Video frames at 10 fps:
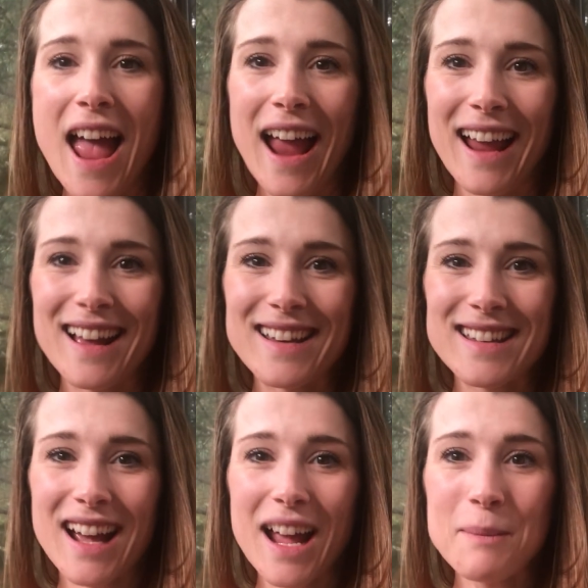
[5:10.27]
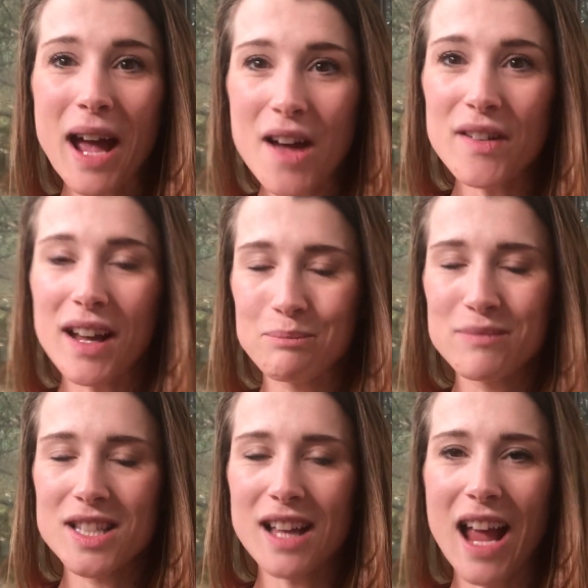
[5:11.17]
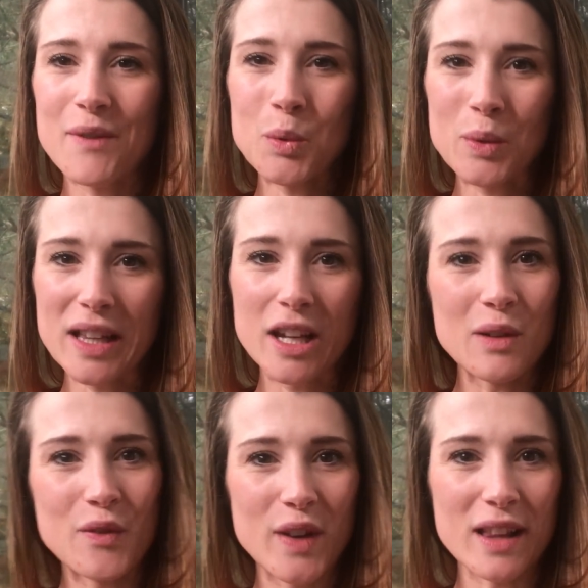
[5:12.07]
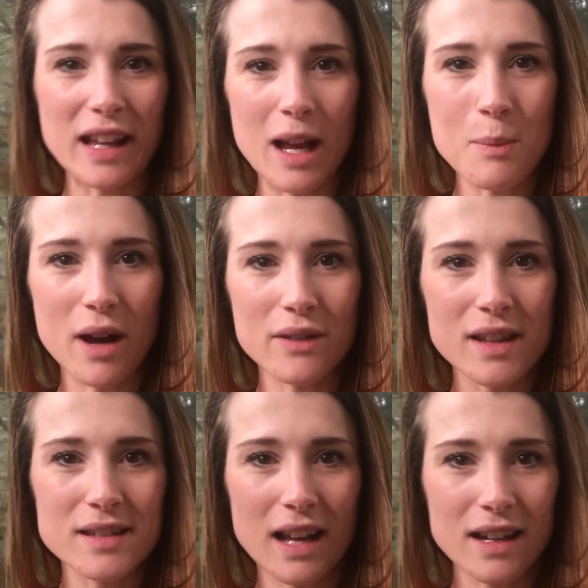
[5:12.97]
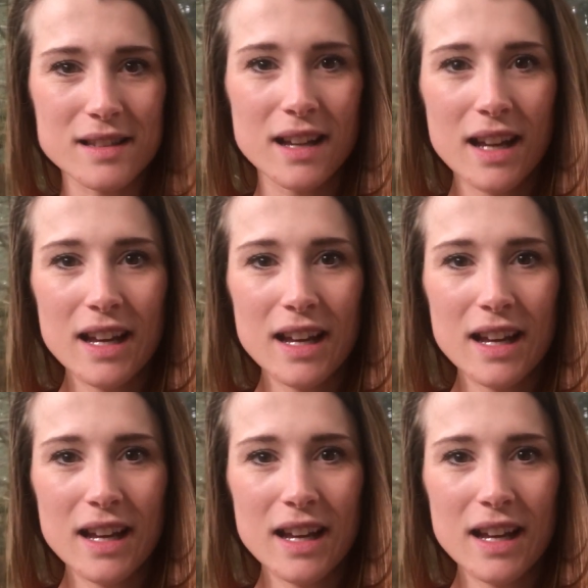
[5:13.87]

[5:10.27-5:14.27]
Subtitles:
and I have a really good feeling about this next